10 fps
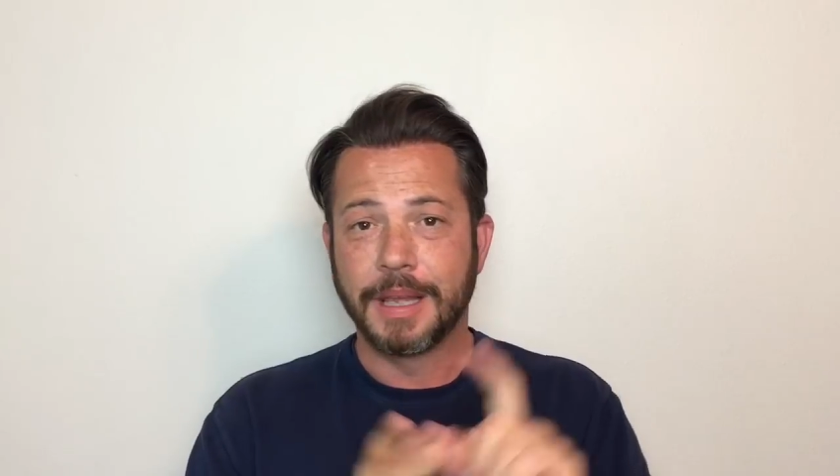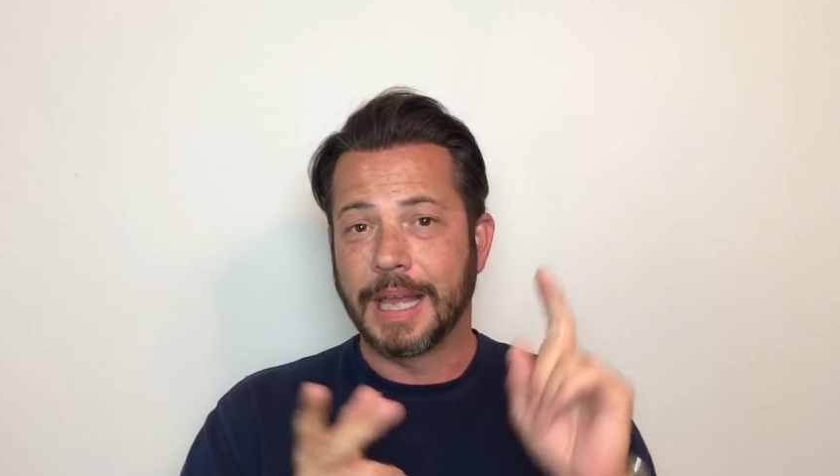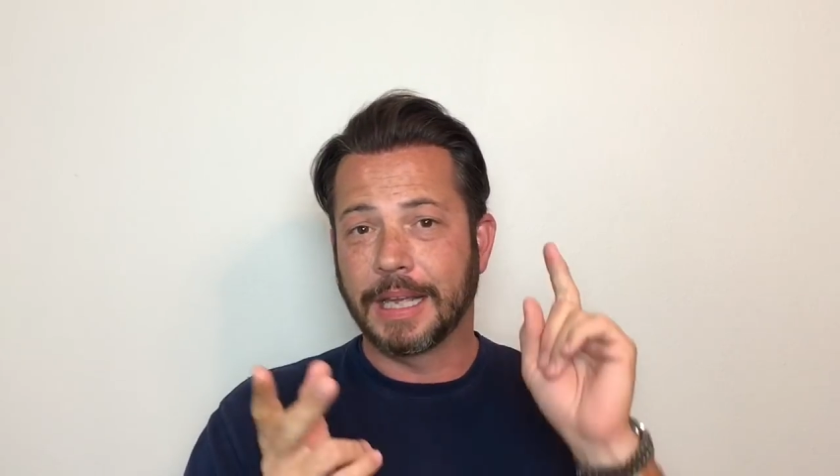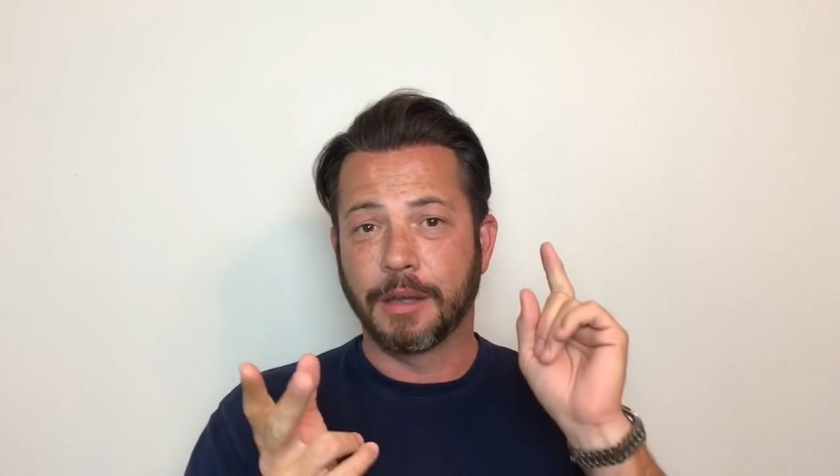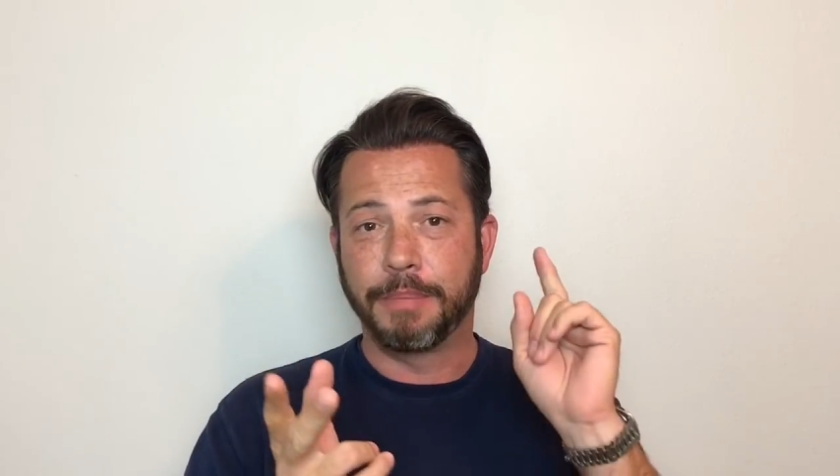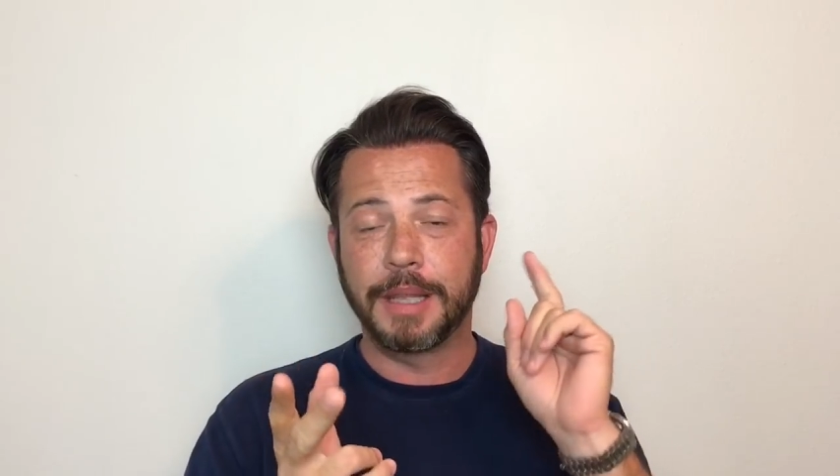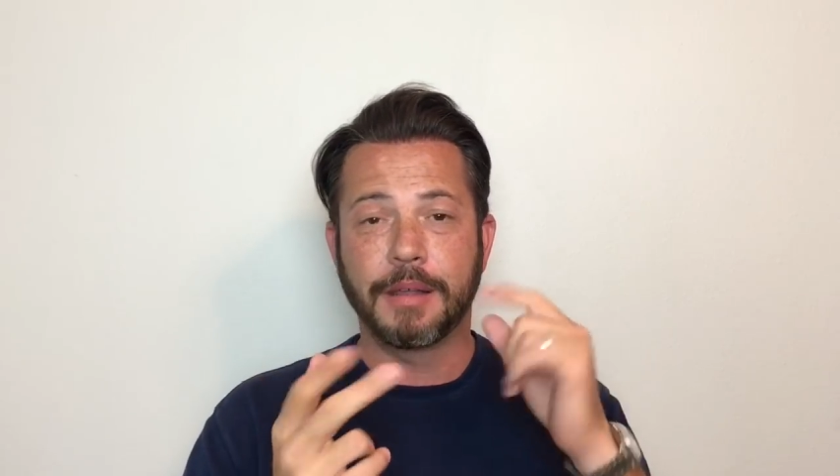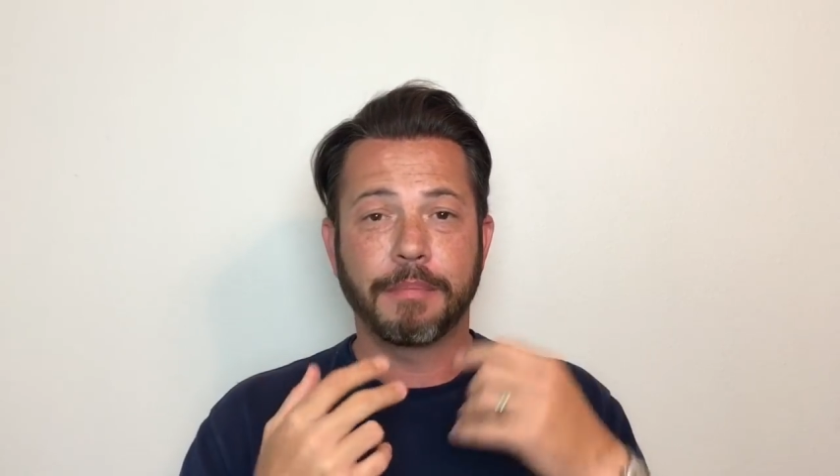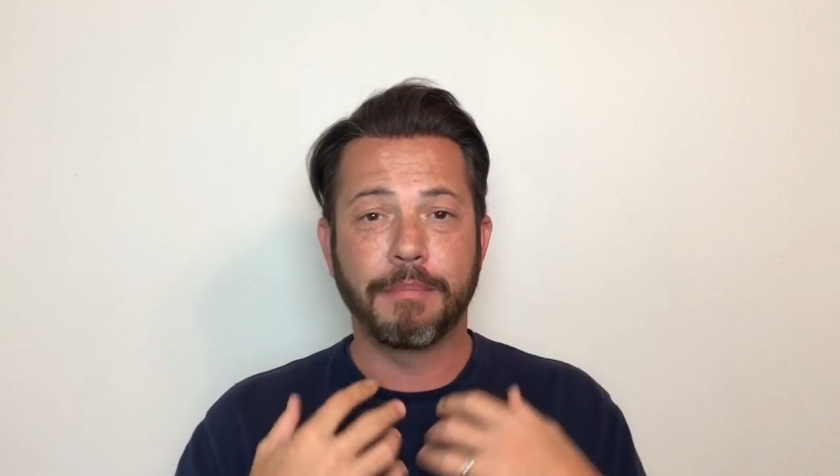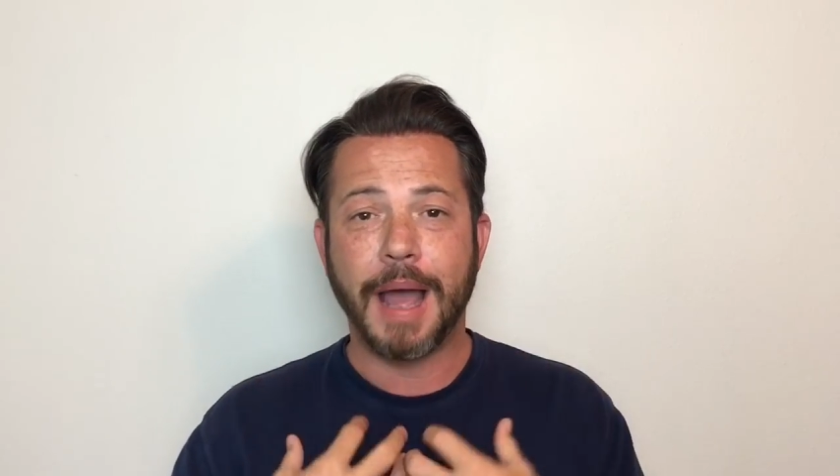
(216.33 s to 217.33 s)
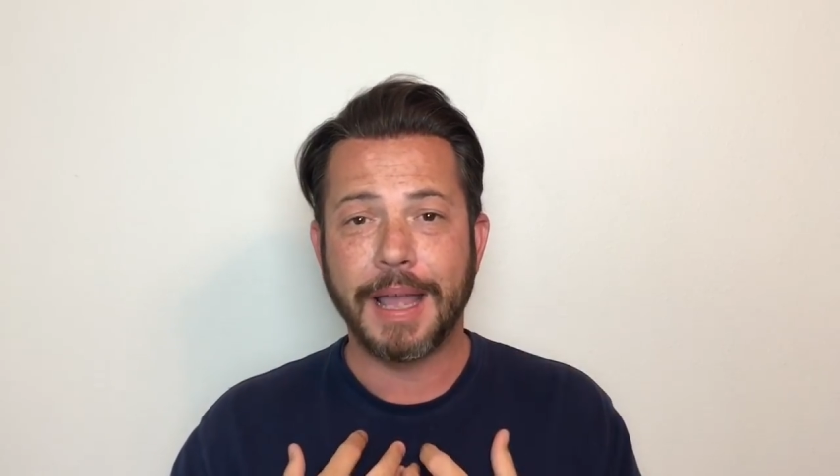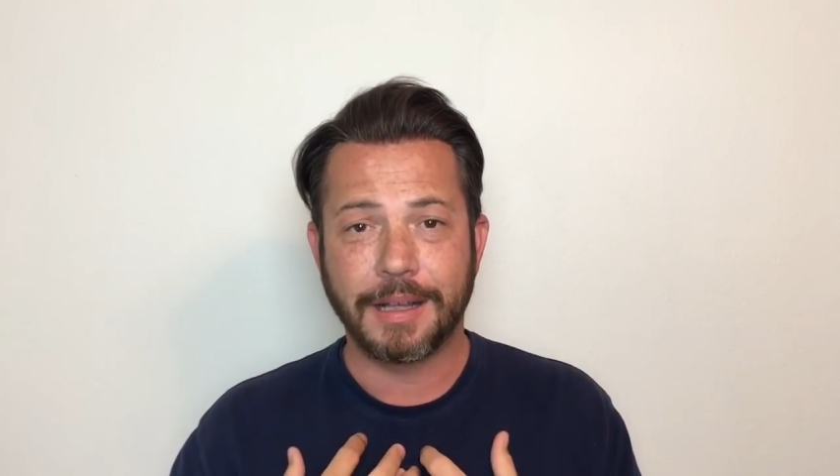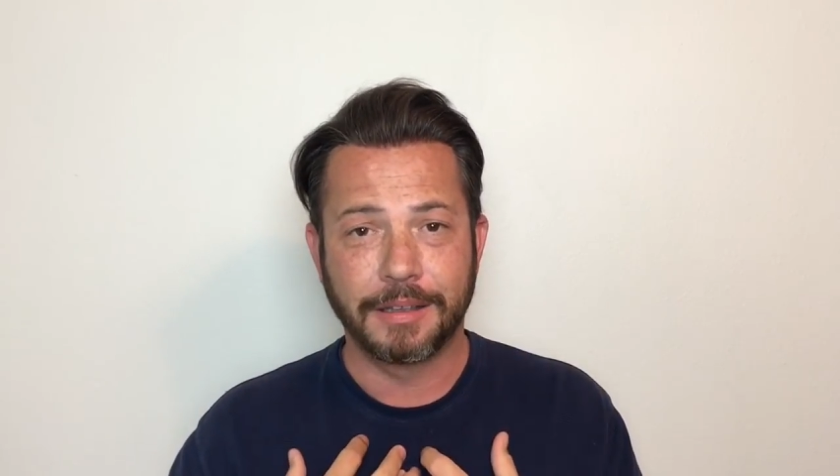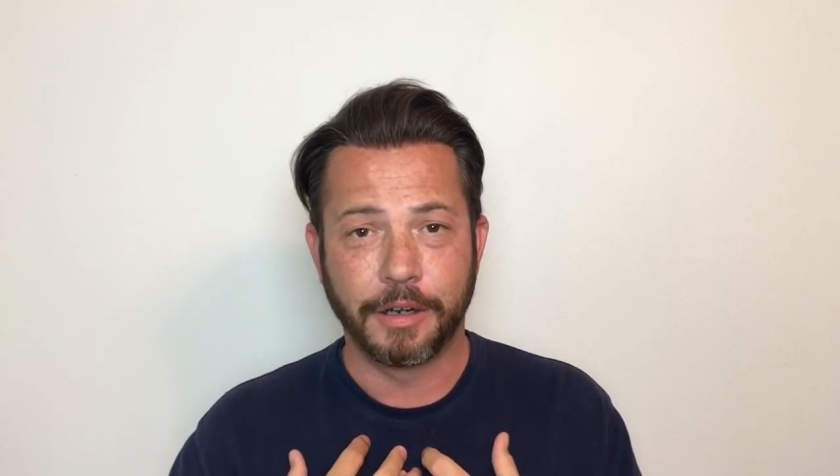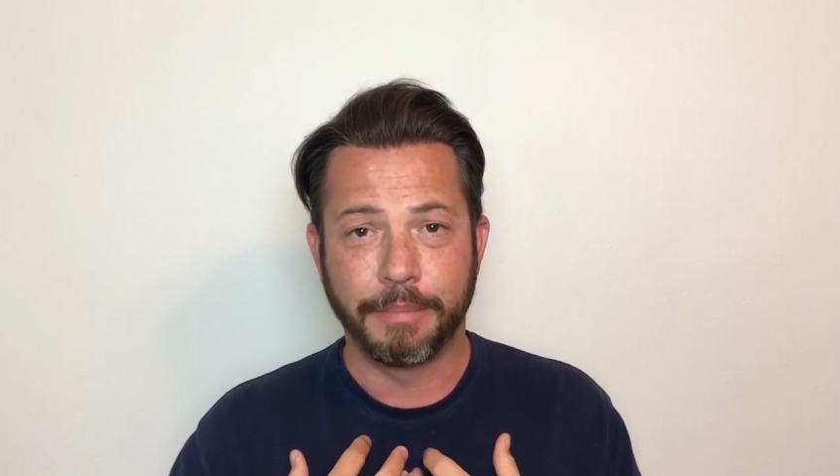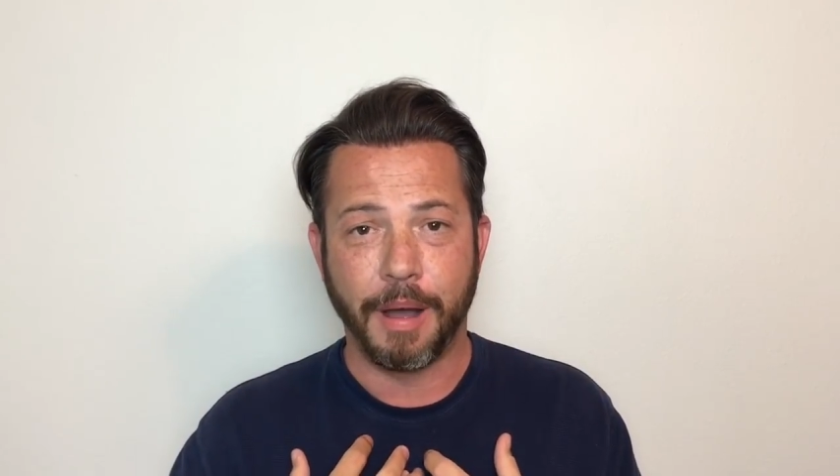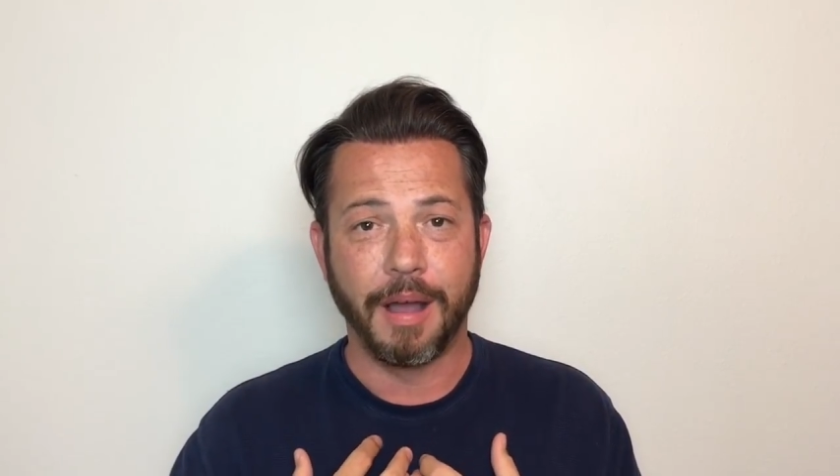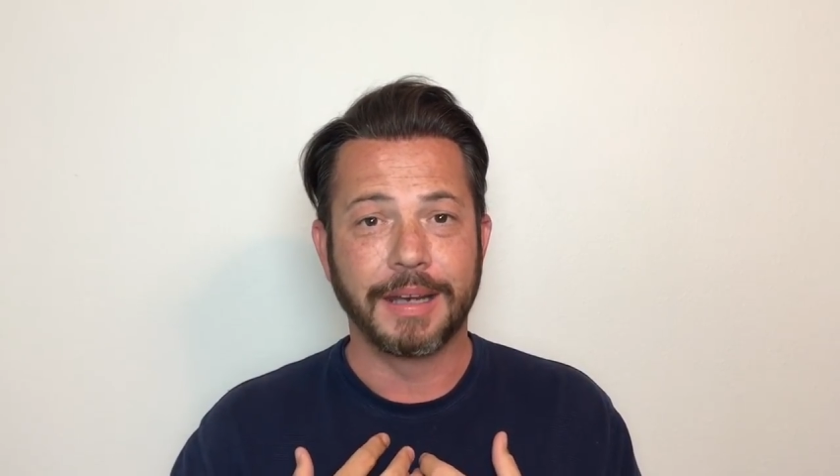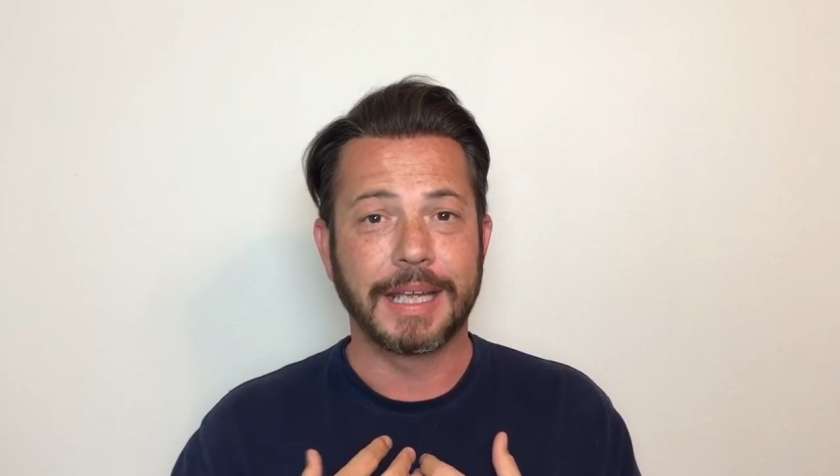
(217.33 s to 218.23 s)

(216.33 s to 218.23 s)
it could be the My Clear Bond,